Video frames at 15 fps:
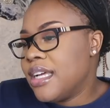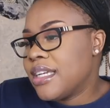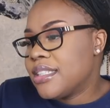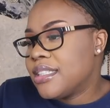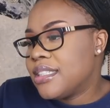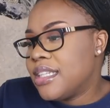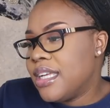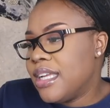
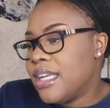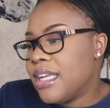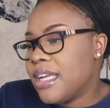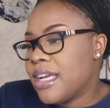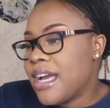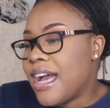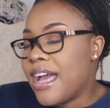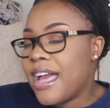Next
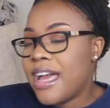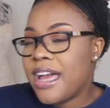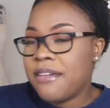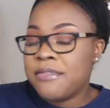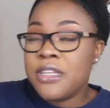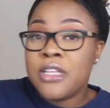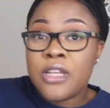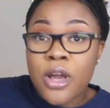thing I
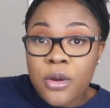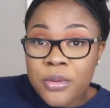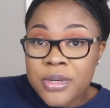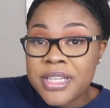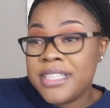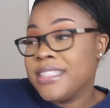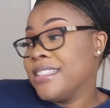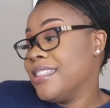have
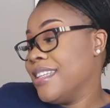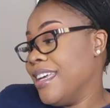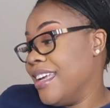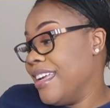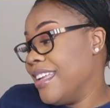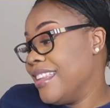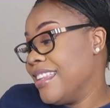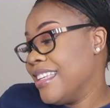noticed
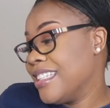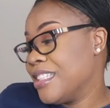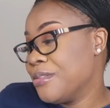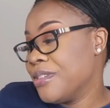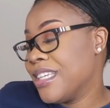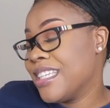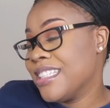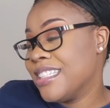in this
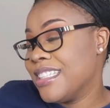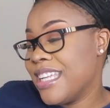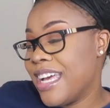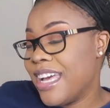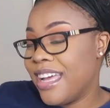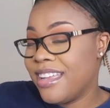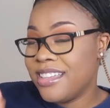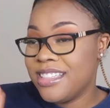week is
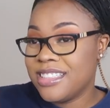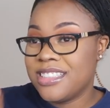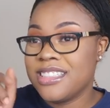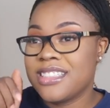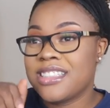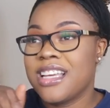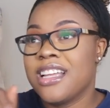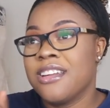that, this
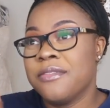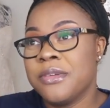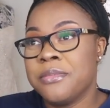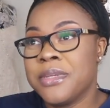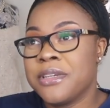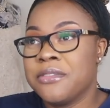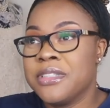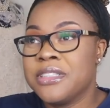is kind of a
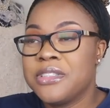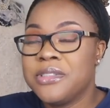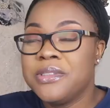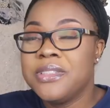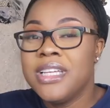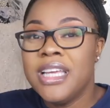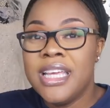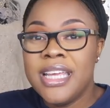big one
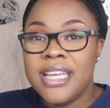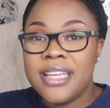too,